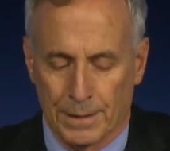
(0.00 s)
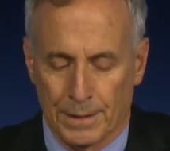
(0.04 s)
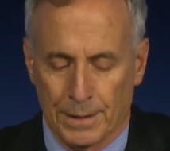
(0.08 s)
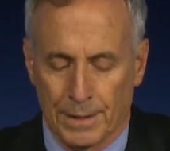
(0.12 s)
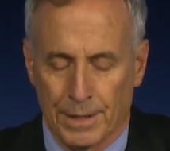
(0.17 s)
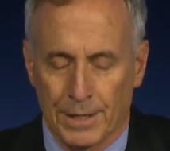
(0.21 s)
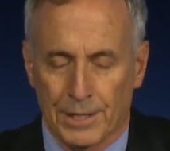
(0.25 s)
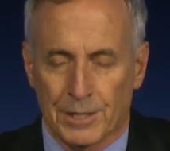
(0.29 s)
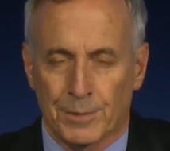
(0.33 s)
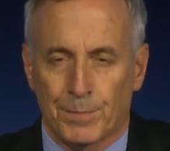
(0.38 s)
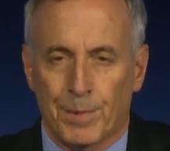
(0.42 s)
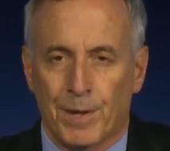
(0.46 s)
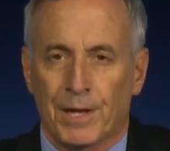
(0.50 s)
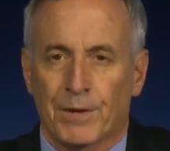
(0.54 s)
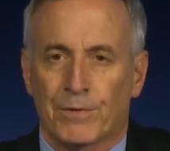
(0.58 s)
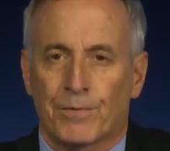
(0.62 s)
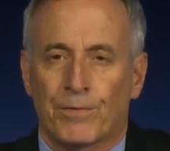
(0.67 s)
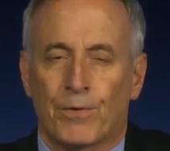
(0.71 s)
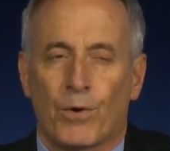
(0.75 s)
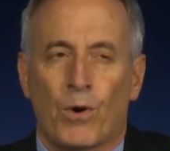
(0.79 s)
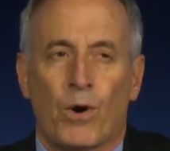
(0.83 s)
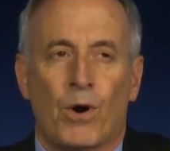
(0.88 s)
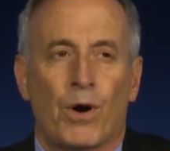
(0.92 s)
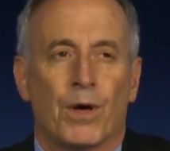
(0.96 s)
It's being
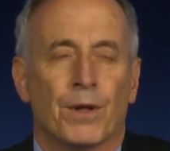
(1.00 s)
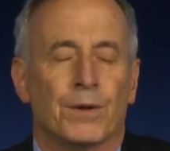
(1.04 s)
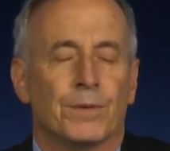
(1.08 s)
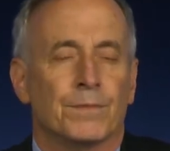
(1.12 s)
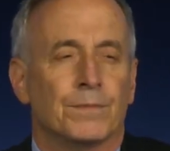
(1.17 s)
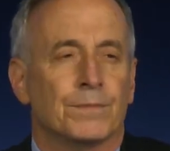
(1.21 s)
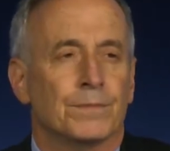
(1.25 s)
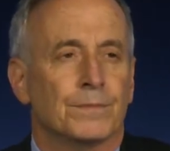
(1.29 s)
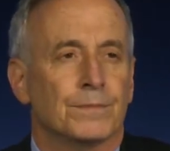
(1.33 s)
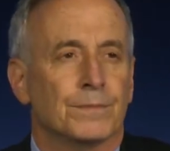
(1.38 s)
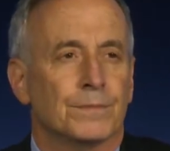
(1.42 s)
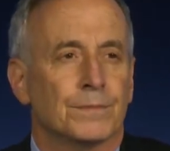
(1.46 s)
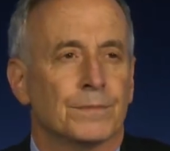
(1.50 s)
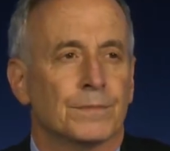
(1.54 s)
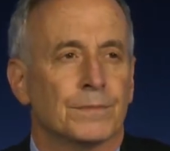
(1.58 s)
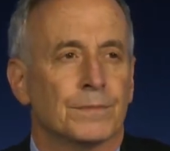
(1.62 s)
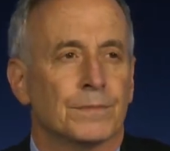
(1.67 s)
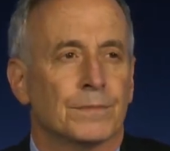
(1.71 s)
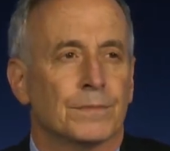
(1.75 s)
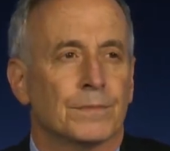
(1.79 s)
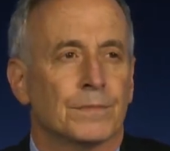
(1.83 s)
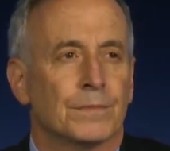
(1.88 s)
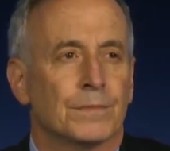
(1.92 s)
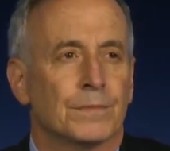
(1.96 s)
fought
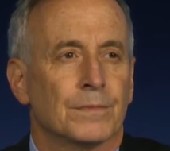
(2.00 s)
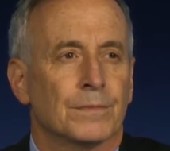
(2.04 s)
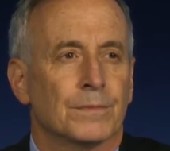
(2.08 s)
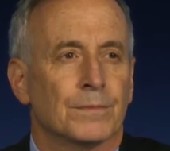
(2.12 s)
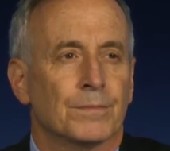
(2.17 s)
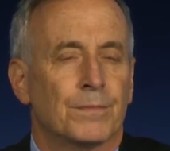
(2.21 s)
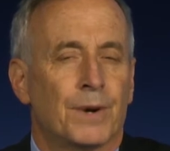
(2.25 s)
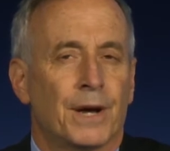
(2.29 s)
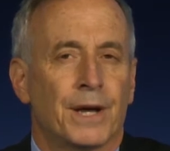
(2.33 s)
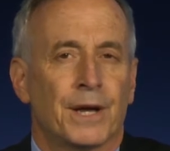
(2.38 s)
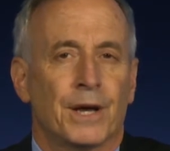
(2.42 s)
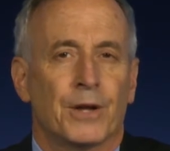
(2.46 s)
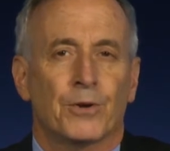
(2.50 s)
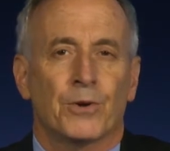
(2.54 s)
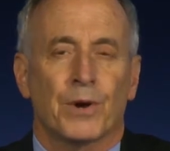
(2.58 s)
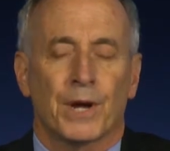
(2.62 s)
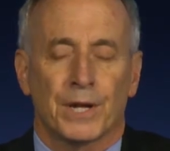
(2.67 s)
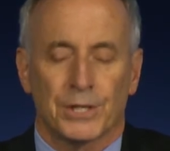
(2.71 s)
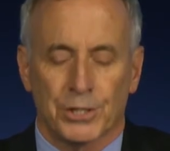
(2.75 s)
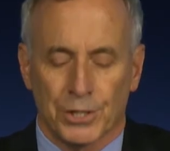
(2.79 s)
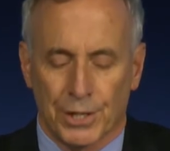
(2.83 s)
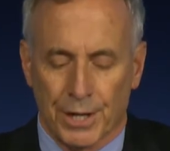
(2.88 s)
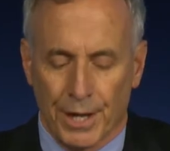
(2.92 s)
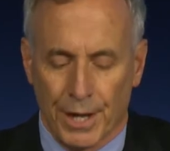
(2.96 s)
by
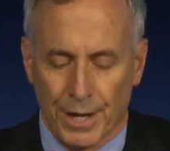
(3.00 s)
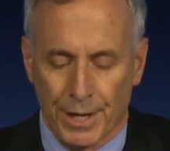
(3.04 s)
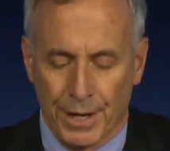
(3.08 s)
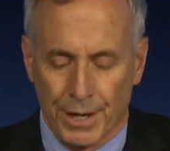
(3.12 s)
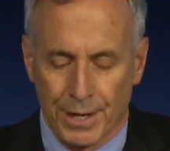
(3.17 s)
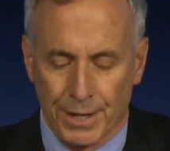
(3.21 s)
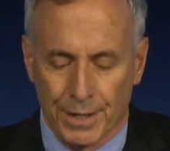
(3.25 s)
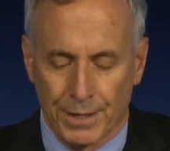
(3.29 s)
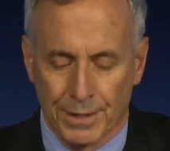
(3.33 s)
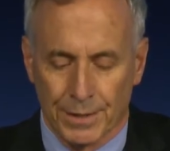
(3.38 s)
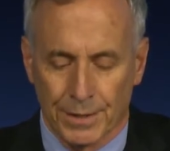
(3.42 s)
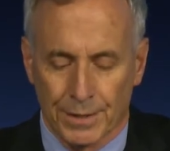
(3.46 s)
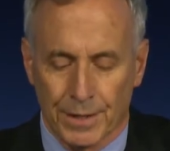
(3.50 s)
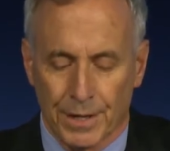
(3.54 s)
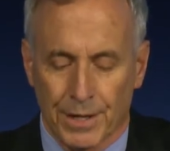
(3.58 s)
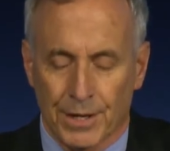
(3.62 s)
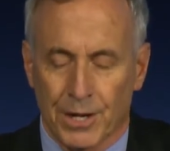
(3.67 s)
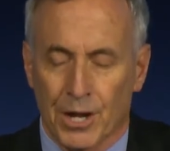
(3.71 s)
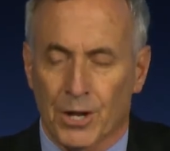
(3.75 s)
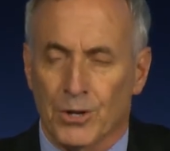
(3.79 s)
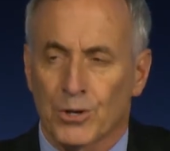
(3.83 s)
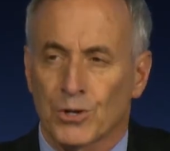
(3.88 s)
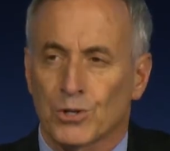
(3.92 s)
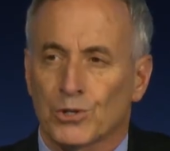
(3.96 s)
undereducating and
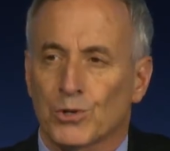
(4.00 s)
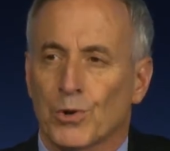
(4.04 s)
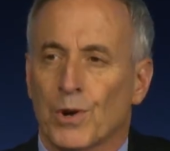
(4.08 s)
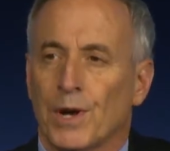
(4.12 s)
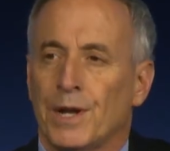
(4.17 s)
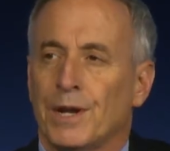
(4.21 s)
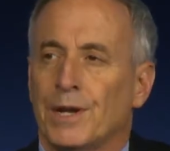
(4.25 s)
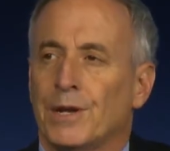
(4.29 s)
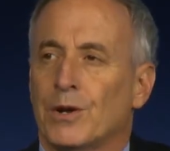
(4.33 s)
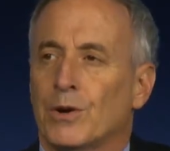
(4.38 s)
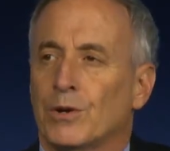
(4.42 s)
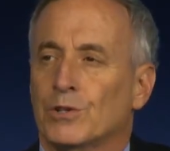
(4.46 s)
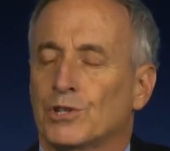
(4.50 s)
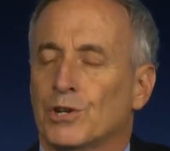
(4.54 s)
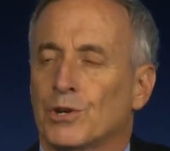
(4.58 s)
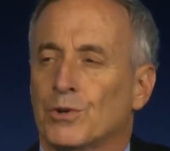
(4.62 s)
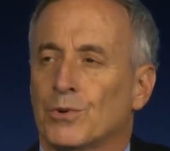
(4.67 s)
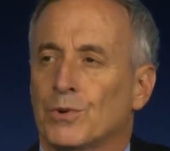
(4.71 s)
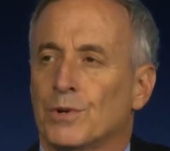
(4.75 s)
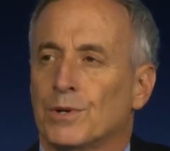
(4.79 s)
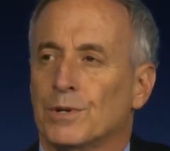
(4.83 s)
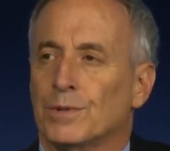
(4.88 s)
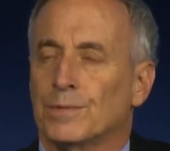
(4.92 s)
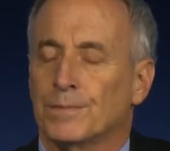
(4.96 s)
undertraining our
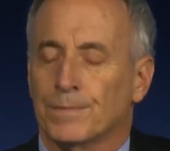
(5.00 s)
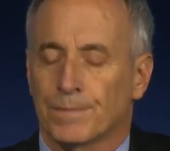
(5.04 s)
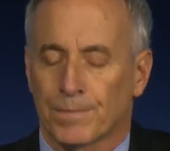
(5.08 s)
children.